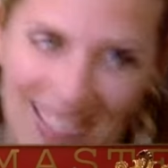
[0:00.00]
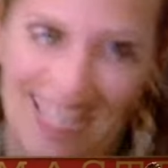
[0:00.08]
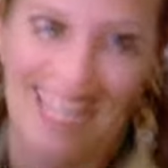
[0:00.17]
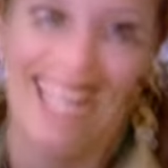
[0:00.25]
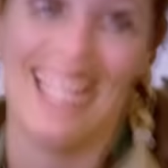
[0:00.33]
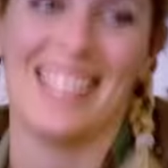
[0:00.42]

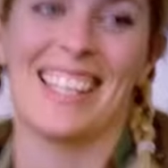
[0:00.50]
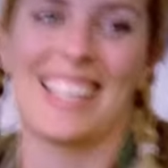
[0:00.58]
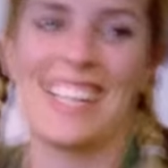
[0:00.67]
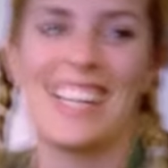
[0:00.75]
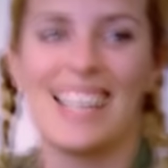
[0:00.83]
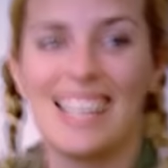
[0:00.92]
inside
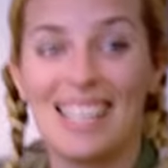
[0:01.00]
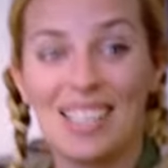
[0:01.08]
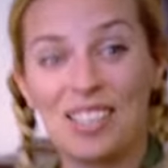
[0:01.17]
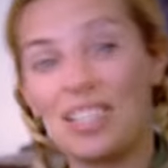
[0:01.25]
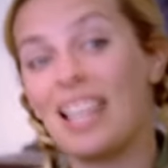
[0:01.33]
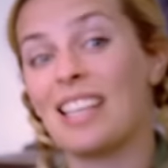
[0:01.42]
the
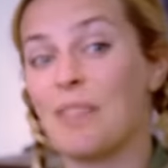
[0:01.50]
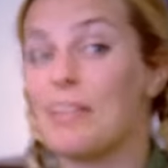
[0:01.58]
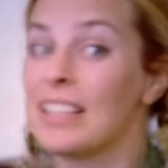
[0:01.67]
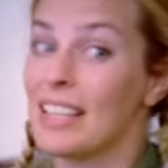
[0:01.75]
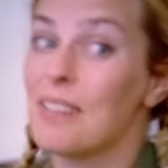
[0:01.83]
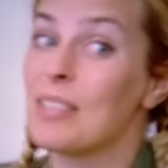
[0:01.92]
shed. I
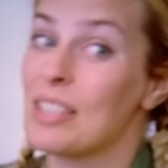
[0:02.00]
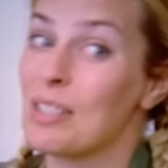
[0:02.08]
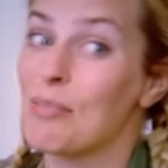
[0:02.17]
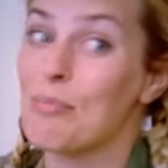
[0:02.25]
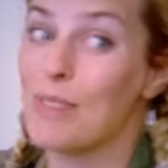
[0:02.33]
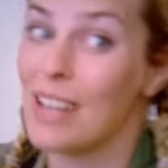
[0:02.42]
mean, that would
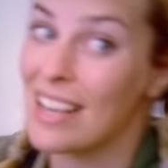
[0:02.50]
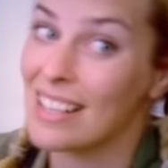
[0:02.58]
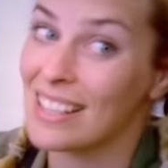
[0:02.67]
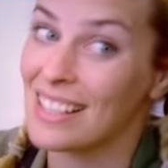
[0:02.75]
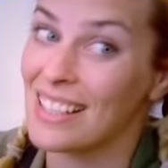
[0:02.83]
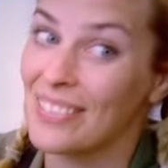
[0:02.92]

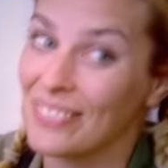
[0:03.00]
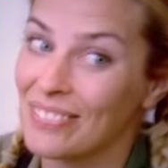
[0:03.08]
surprise him.